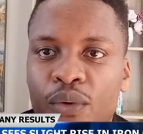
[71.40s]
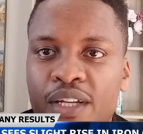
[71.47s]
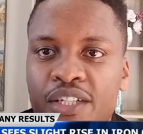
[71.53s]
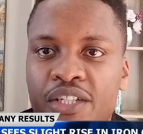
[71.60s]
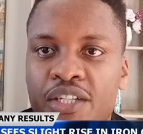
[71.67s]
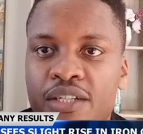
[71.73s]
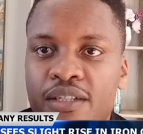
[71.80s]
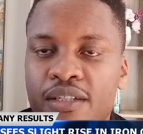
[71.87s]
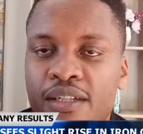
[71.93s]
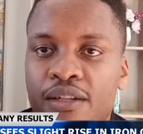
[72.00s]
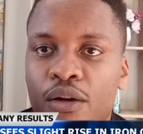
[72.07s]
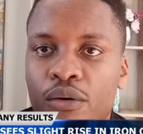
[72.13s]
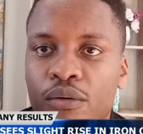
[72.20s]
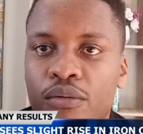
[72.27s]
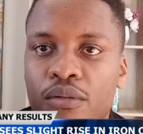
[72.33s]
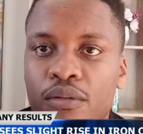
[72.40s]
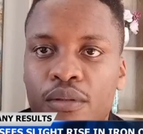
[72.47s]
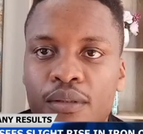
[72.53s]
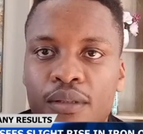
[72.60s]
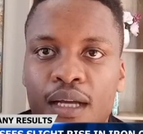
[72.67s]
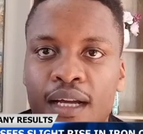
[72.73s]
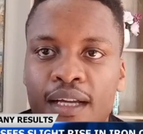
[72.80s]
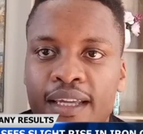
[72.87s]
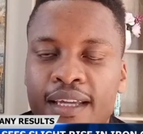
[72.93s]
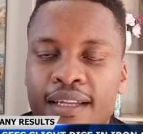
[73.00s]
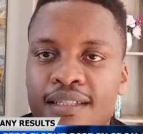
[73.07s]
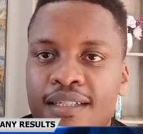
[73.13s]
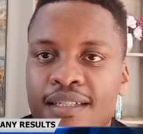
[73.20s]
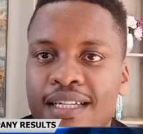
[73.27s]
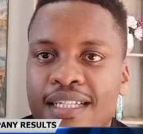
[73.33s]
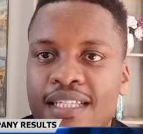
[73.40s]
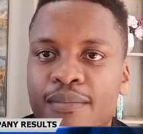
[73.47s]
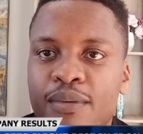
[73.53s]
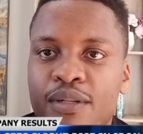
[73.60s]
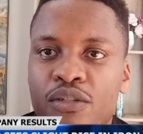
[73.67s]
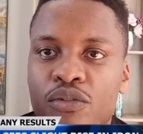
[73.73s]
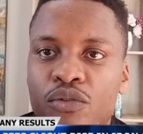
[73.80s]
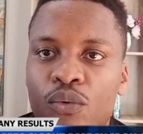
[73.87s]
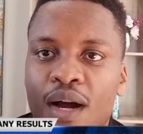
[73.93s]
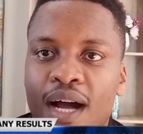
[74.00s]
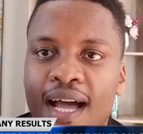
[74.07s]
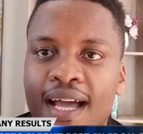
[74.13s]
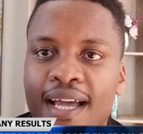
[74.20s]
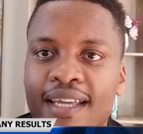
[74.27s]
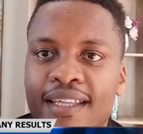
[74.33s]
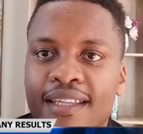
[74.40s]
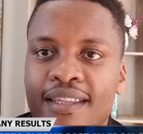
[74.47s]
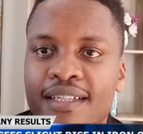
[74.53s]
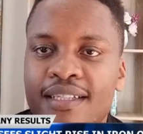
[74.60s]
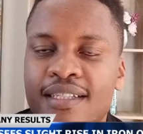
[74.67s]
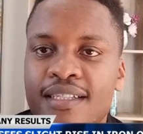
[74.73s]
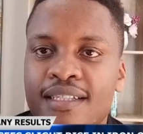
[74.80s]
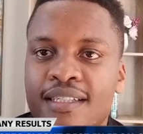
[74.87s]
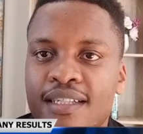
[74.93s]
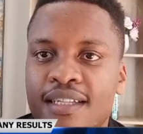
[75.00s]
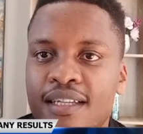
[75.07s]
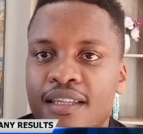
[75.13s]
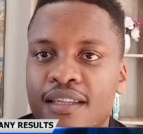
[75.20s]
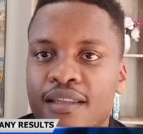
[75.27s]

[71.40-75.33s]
which, you know, again, is a testament to why this is